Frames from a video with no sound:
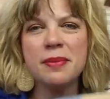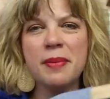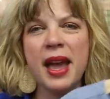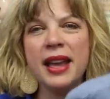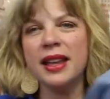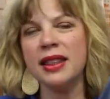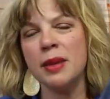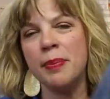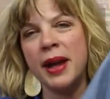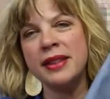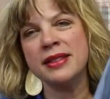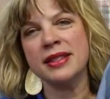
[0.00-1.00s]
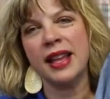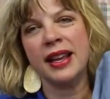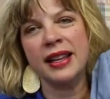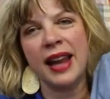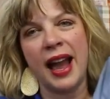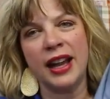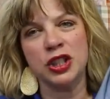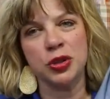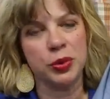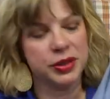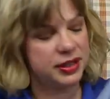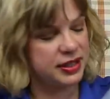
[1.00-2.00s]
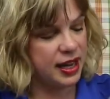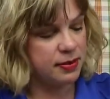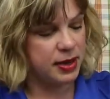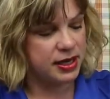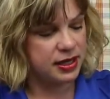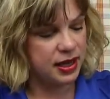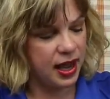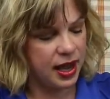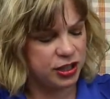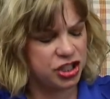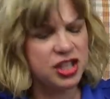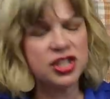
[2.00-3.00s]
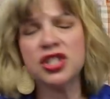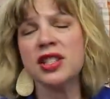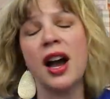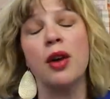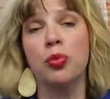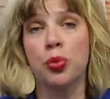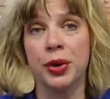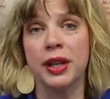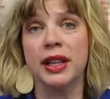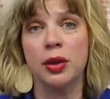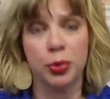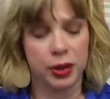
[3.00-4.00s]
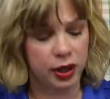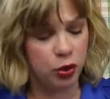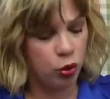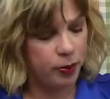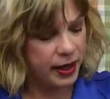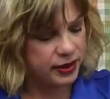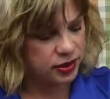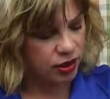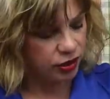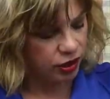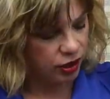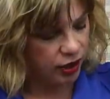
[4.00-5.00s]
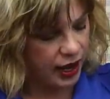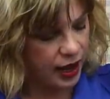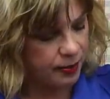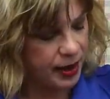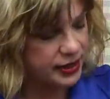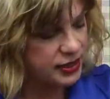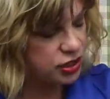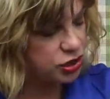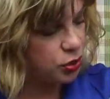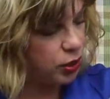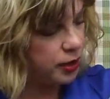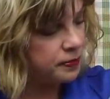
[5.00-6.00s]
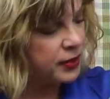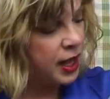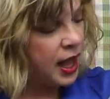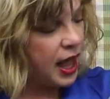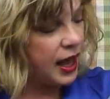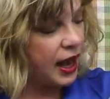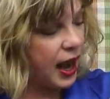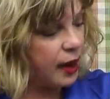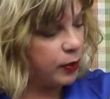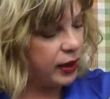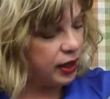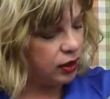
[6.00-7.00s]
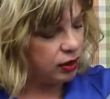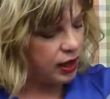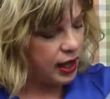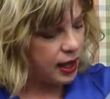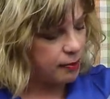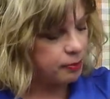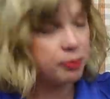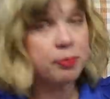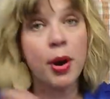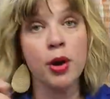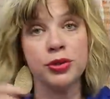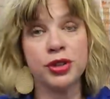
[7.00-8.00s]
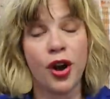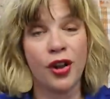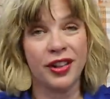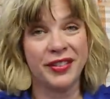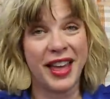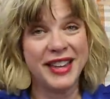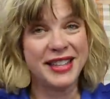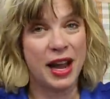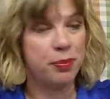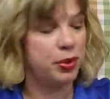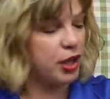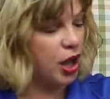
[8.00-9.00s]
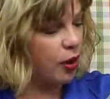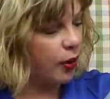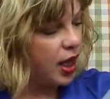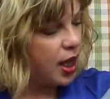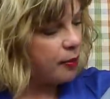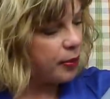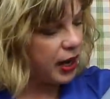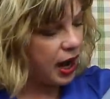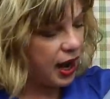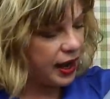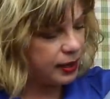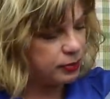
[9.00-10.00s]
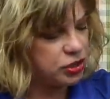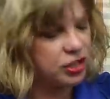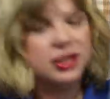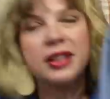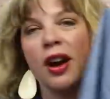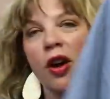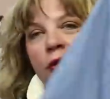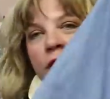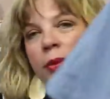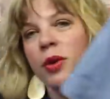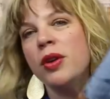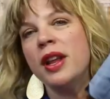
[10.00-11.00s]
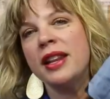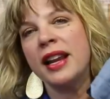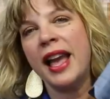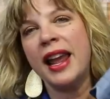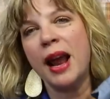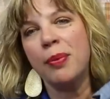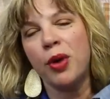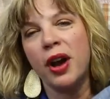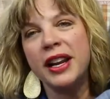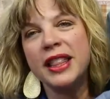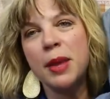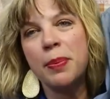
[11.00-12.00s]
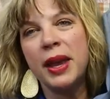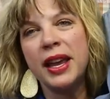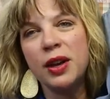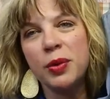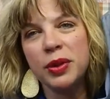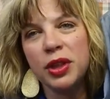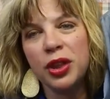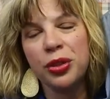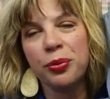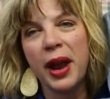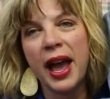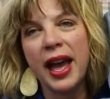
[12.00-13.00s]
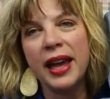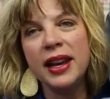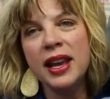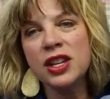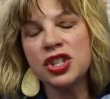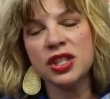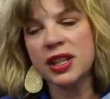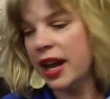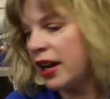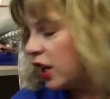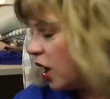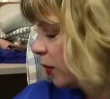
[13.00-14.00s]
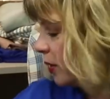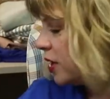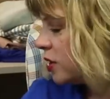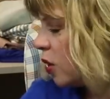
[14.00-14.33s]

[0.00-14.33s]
to make the buttons like an actual statement. Uh, she's just got really, really cool buttons on her um, Etsy store and I will um, post all of that down below. But I am just over the moon. And again, I brought in the pink with the thread just to kind of go with